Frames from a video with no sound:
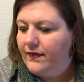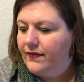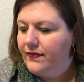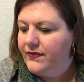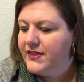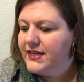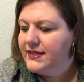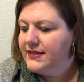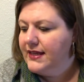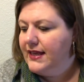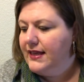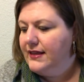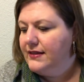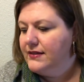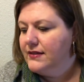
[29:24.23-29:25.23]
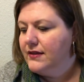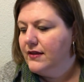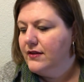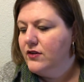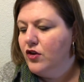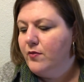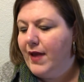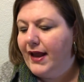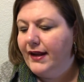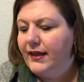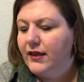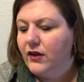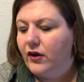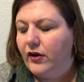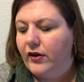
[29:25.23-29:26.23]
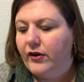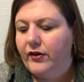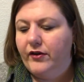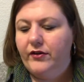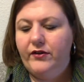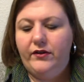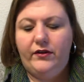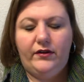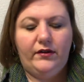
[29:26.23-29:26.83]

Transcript: This is Nomadic Yarns,